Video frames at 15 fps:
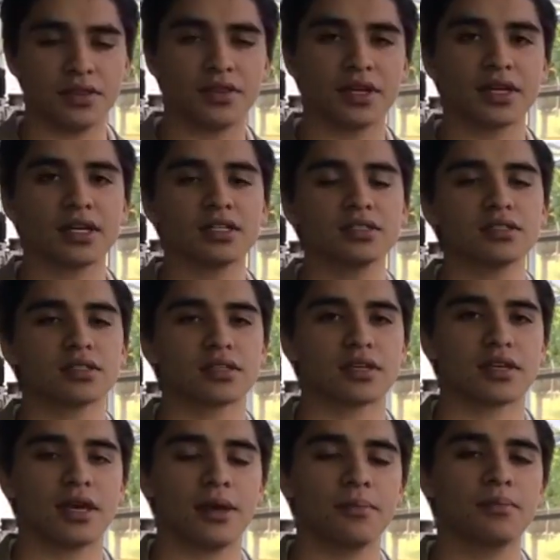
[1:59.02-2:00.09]
thickness
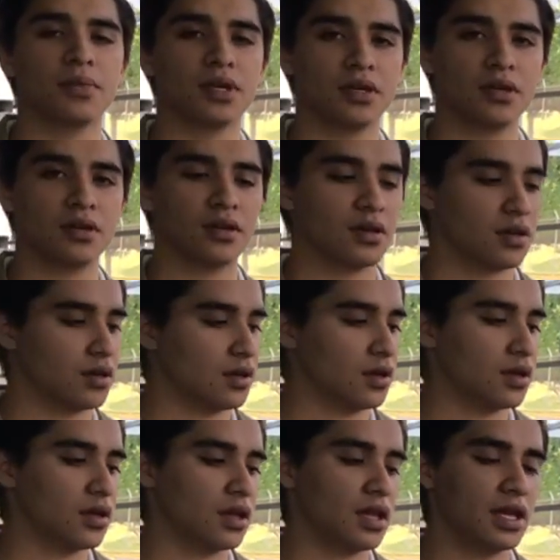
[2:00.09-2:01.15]
can be
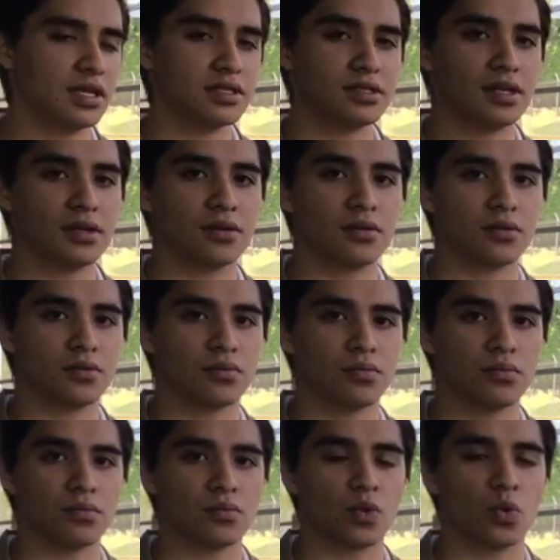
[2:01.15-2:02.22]
less than
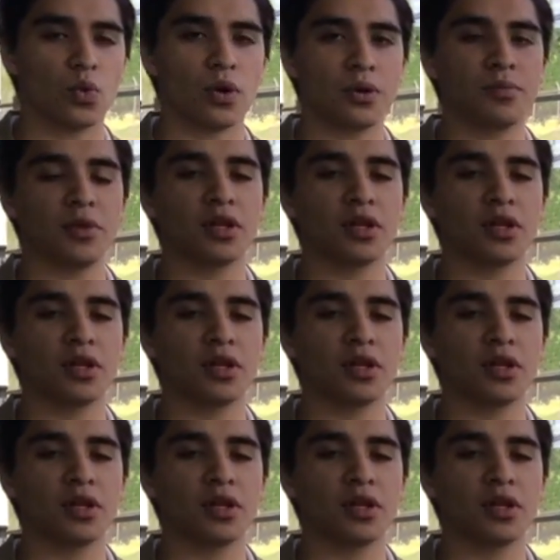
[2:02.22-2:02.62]
1